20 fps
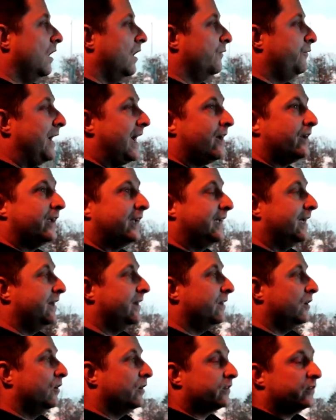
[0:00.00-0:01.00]
of how to get
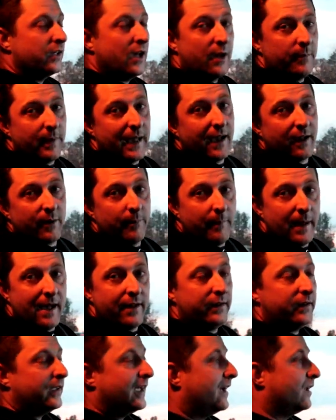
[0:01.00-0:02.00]
it hooked up, how to
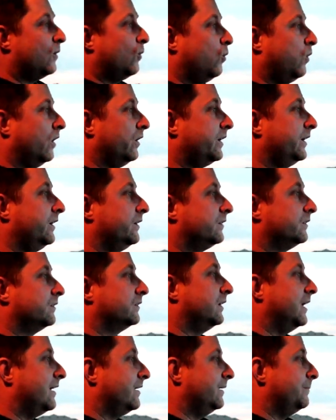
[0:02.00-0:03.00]
mount it, how to work it,
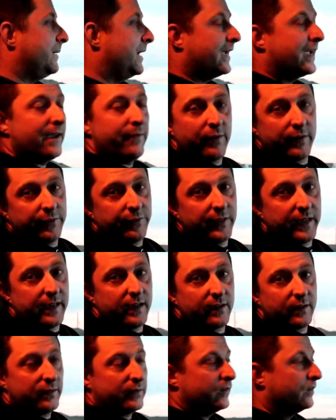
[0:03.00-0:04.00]
how to make everything,